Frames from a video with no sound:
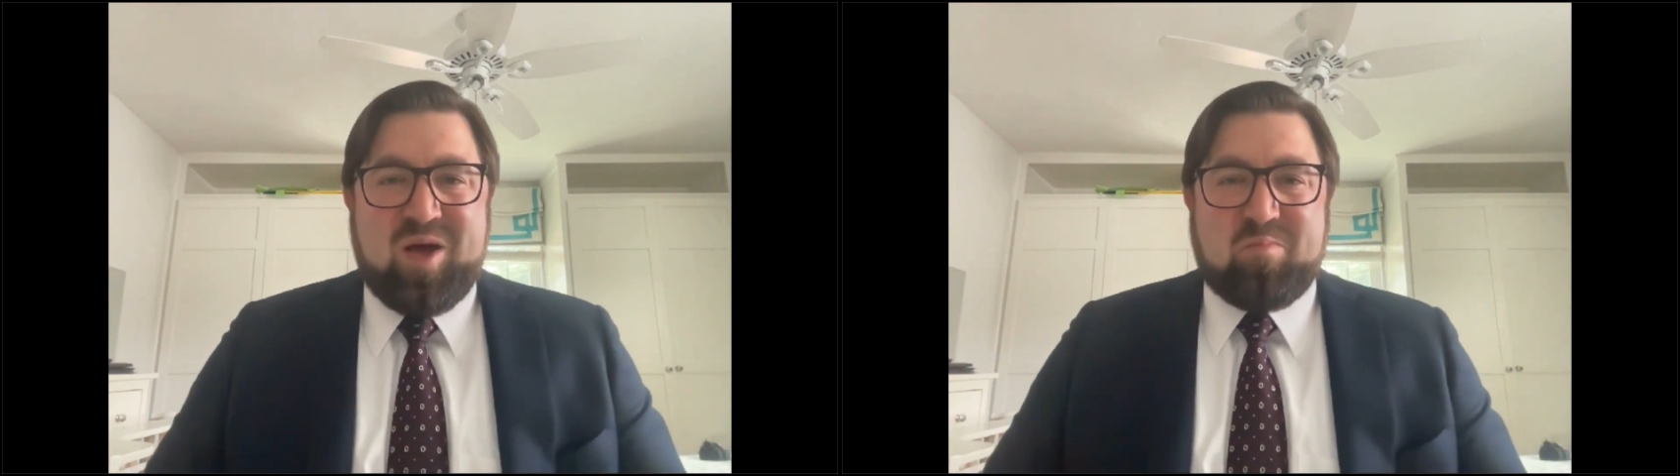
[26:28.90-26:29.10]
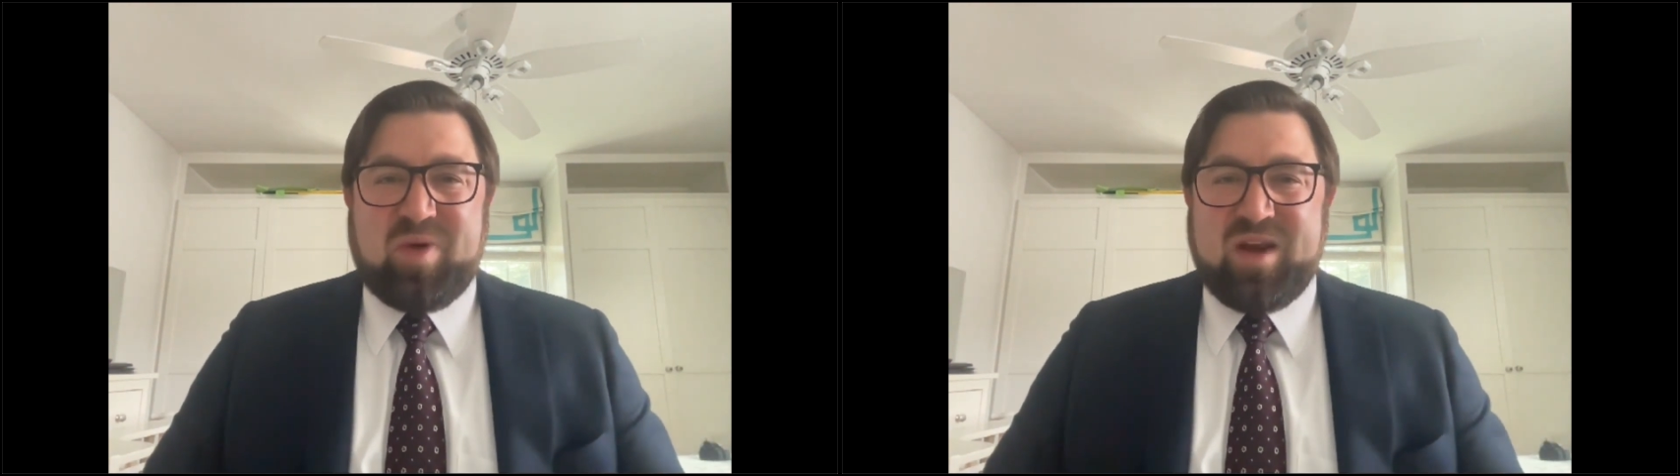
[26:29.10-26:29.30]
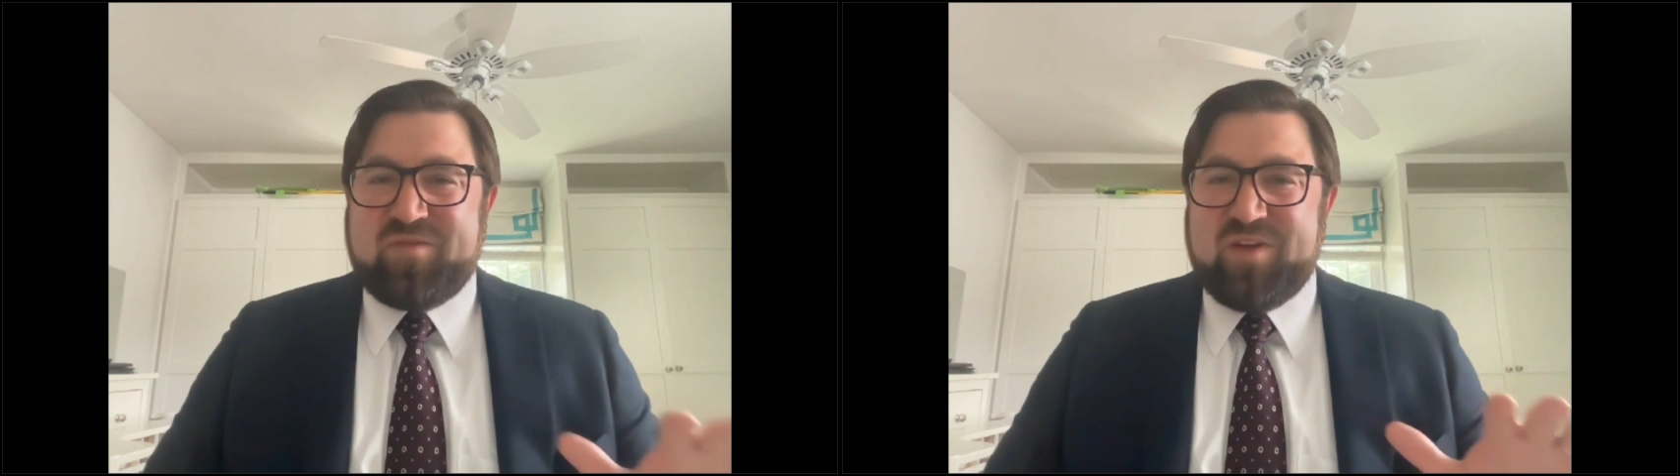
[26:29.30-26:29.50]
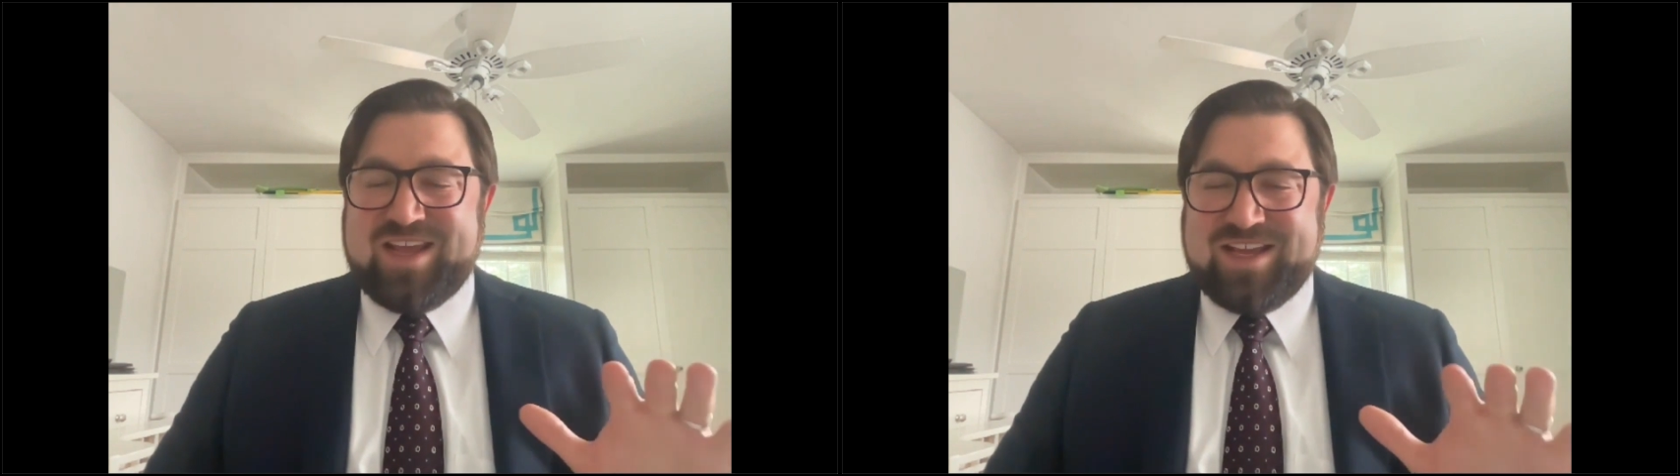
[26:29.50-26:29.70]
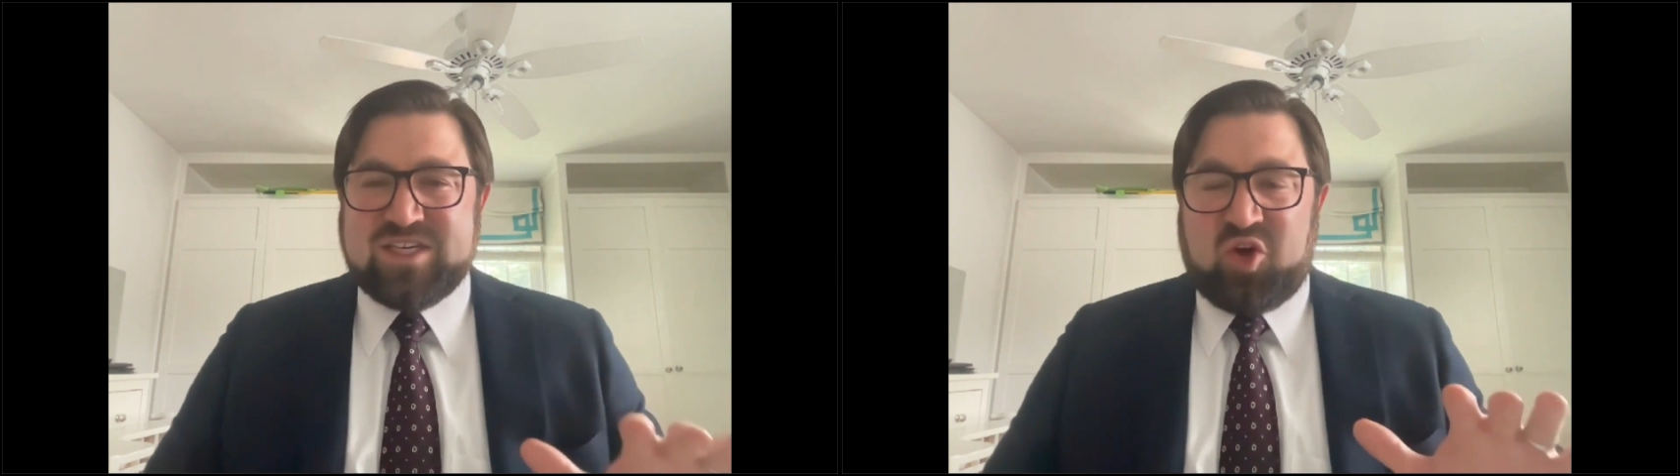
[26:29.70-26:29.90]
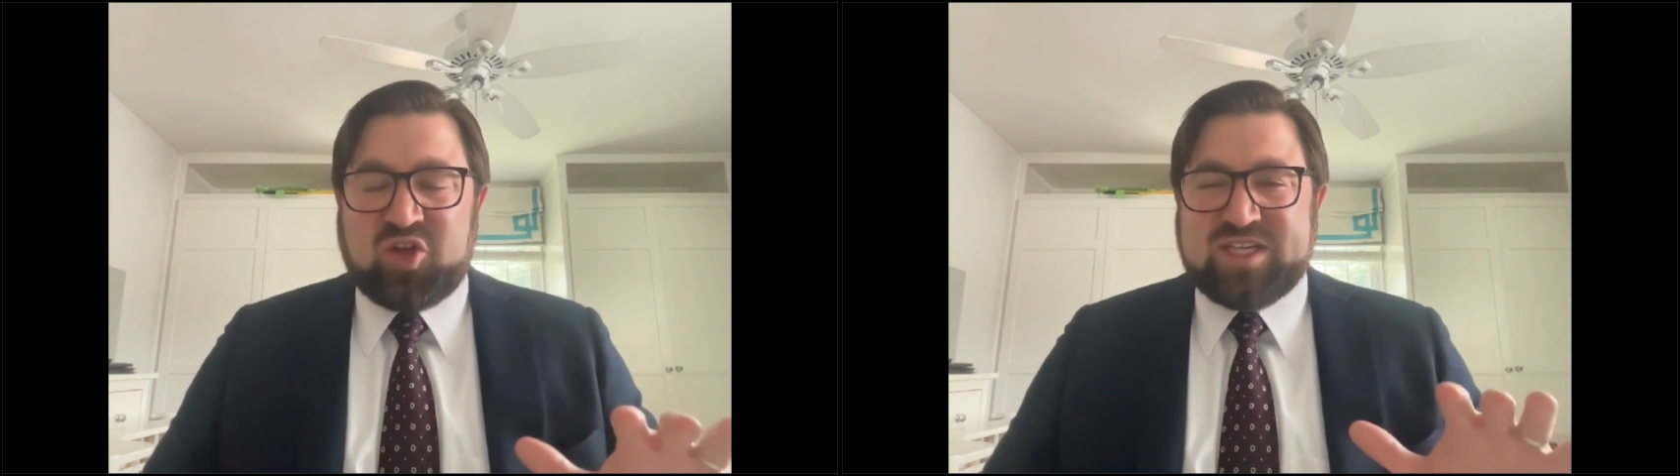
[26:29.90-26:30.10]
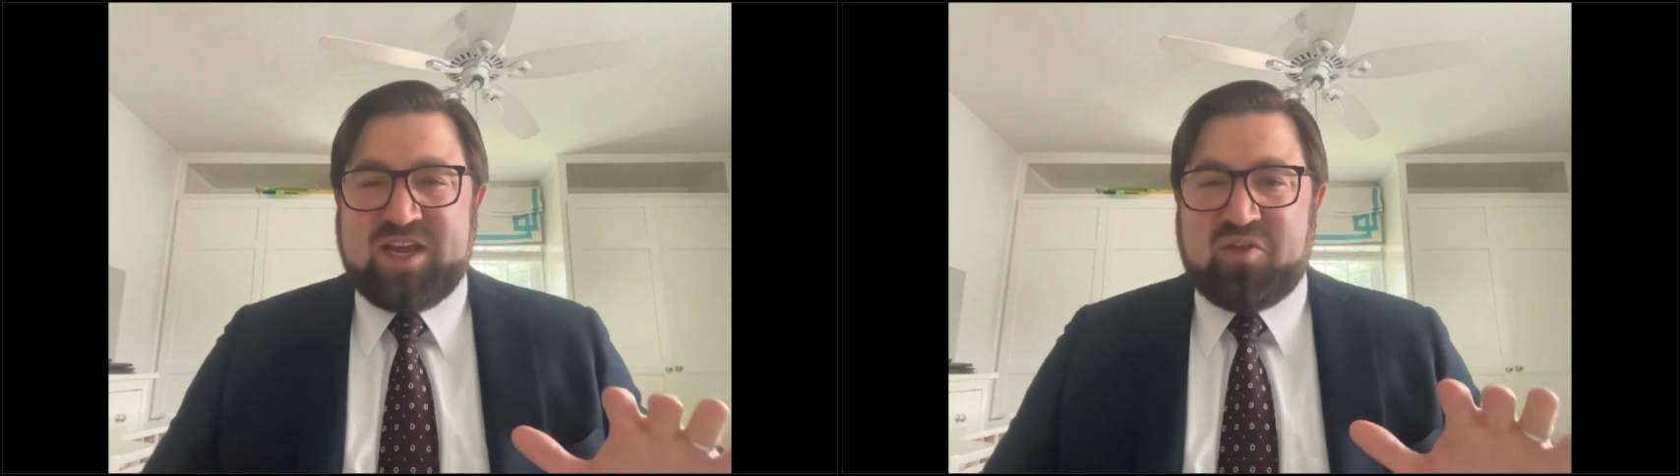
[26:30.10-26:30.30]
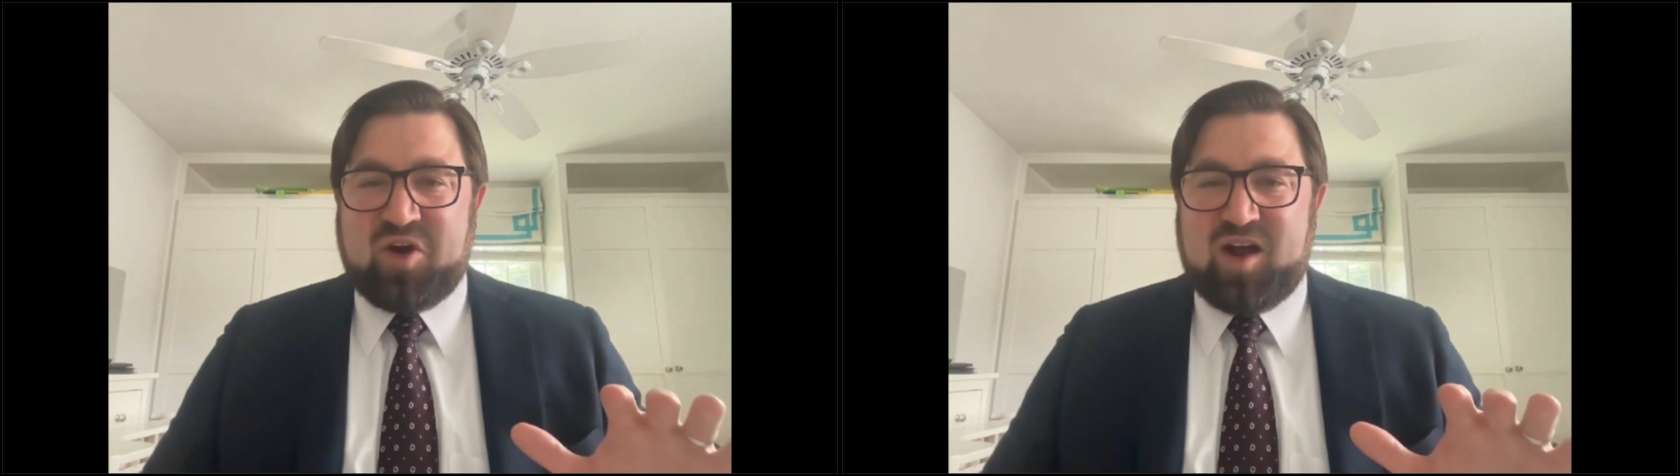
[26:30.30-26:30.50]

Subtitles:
But if it isn't altogether